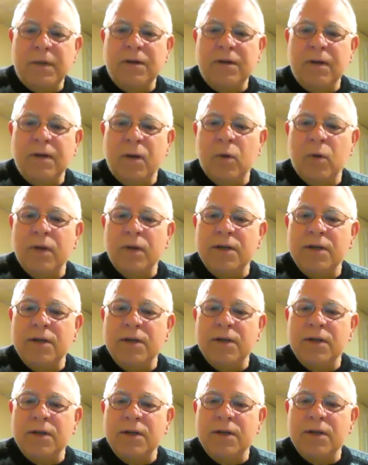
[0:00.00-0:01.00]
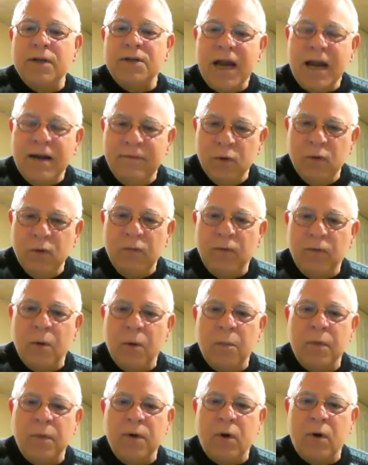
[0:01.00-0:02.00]
something that will save
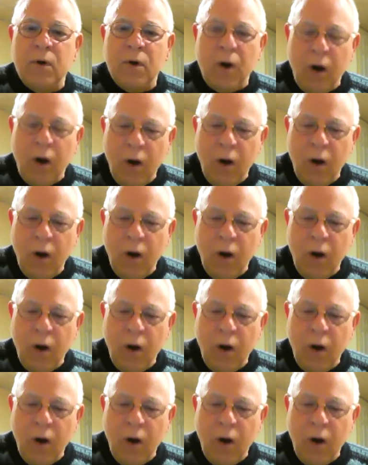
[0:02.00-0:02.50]
you from